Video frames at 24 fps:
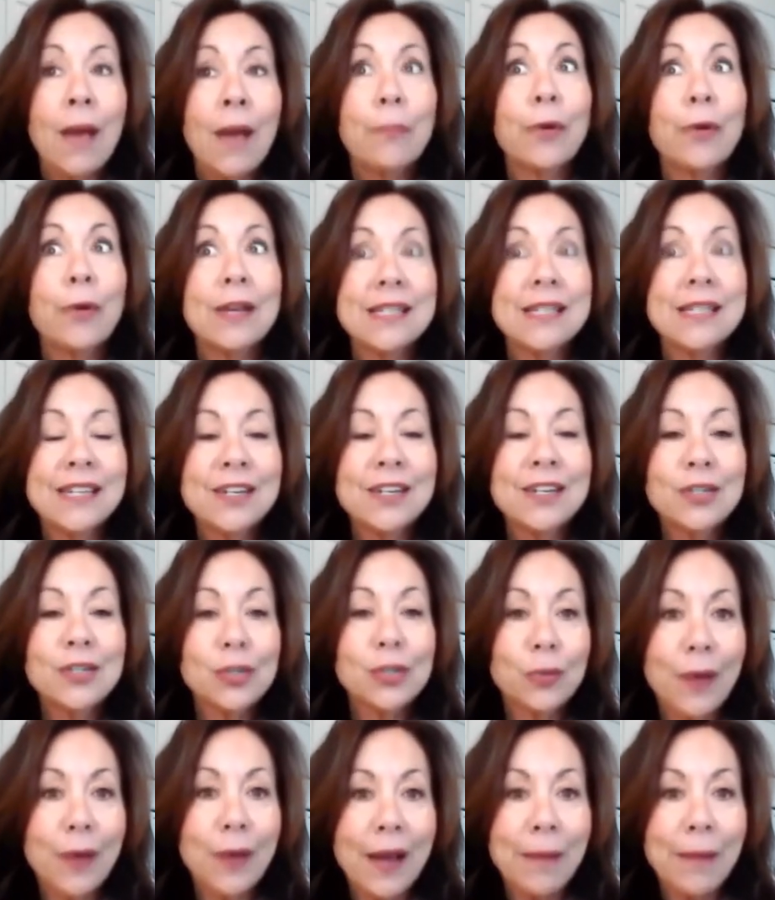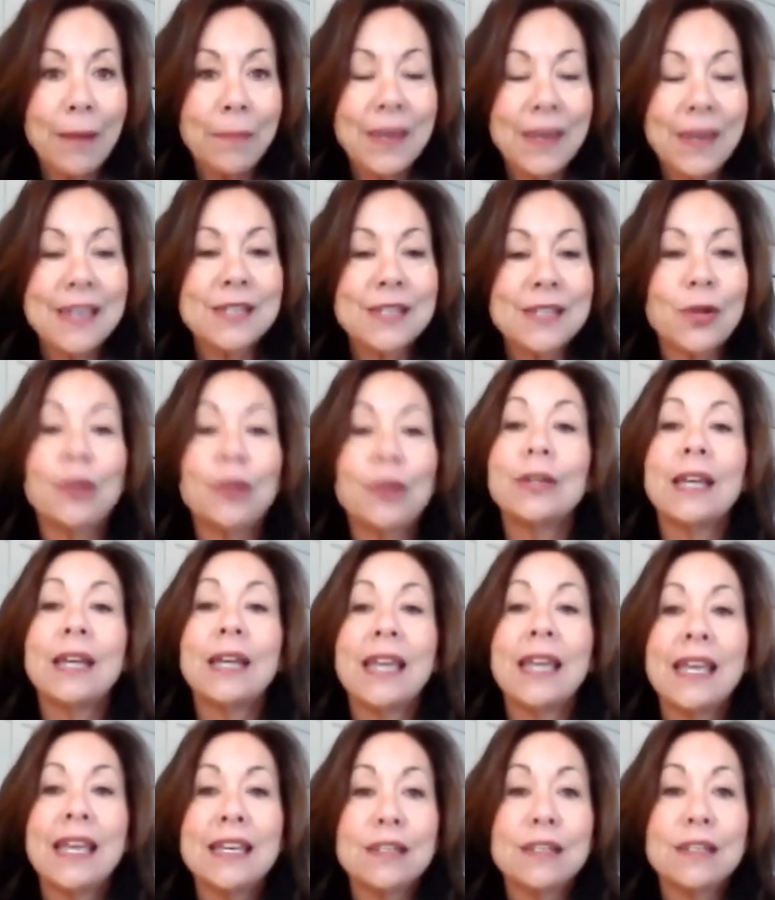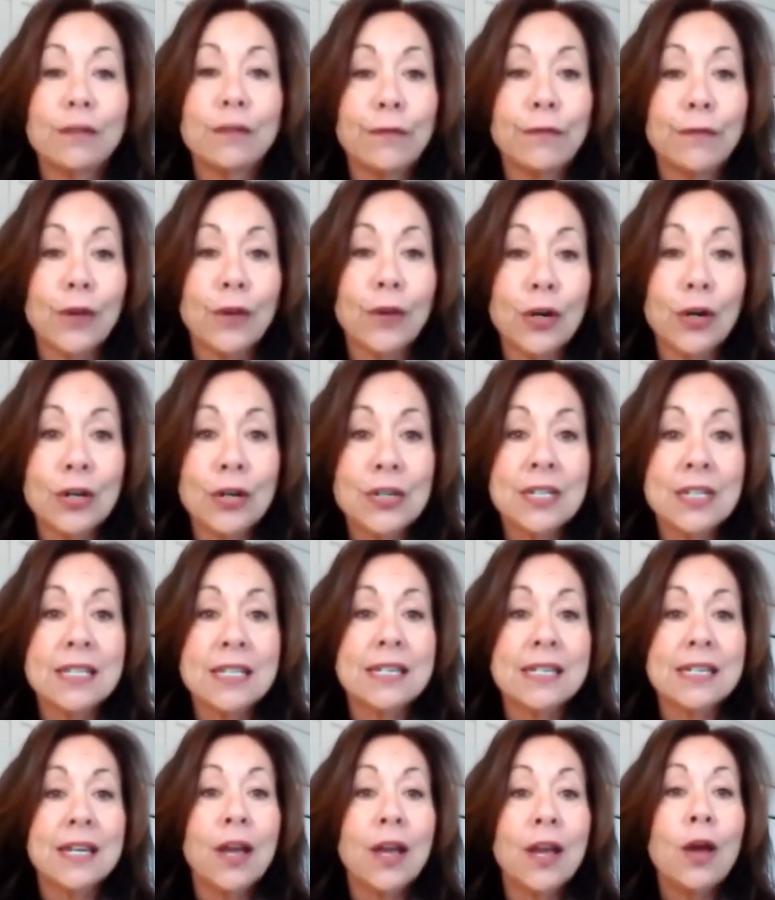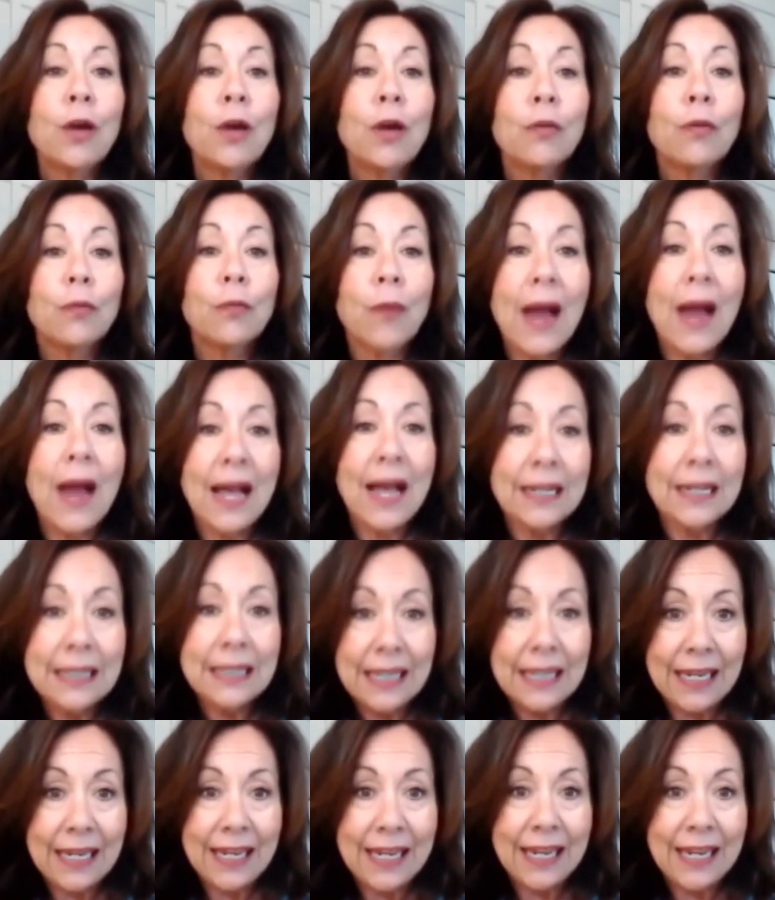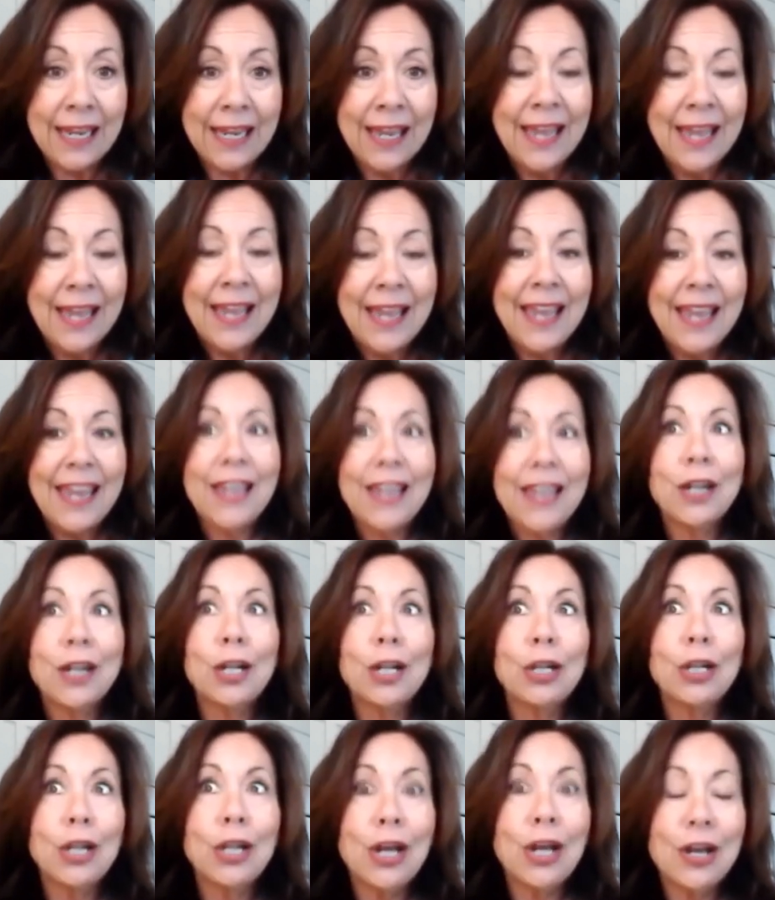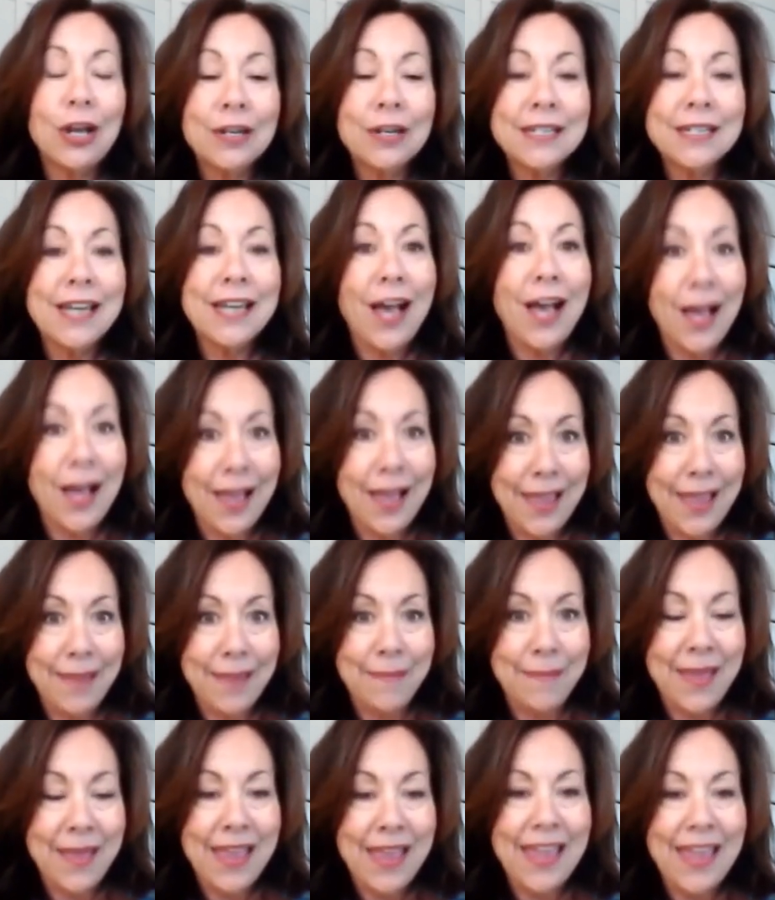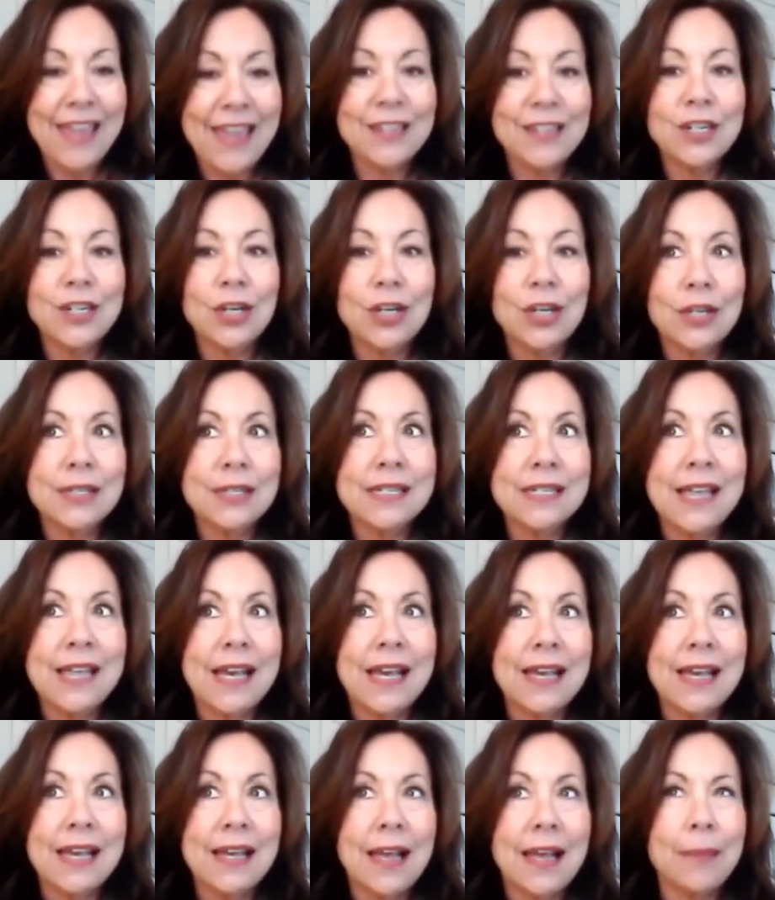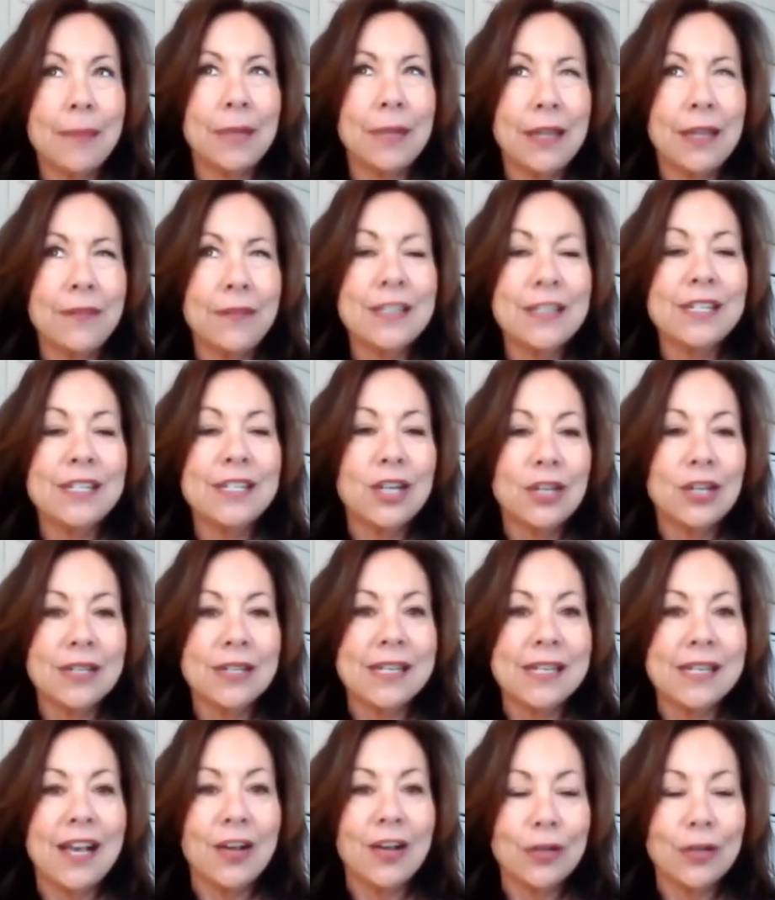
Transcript: President Trump is holding his first rally in a long time in Tulsa. I believe it's Tulsa,